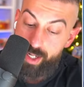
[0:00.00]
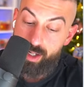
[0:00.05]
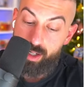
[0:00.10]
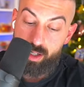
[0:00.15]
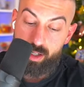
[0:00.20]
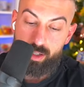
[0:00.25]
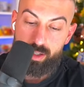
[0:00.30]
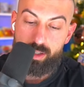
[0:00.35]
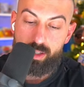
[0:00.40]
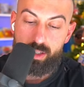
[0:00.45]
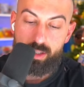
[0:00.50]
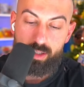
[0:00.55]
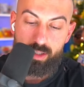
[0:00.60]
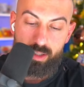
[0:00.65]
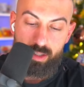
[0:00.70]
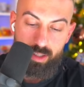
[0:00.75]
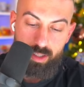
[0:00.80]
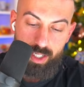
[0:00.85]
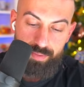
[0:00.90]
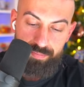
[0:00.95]
weird.
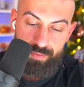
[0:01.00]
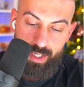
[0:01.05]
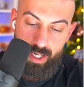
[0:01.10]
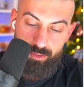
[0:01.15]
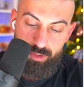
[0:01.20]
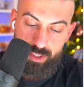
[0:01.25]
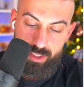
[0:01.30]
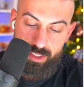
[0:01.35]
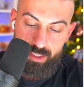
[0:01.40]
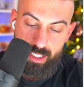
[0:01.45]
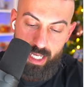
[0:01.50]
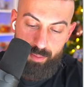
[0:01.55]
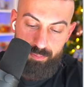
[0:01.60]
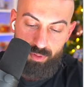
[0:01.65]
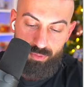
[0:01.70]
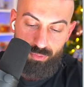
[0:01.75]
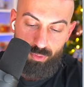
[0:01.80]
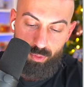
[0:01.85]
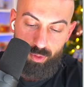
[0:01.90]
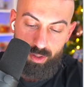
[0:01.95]
Never seen that
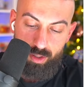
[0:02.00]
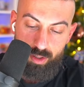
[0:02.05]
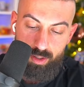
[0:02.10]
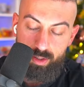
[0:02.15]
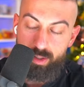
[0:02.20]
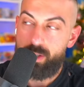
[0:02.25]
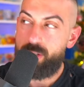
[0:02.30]
before.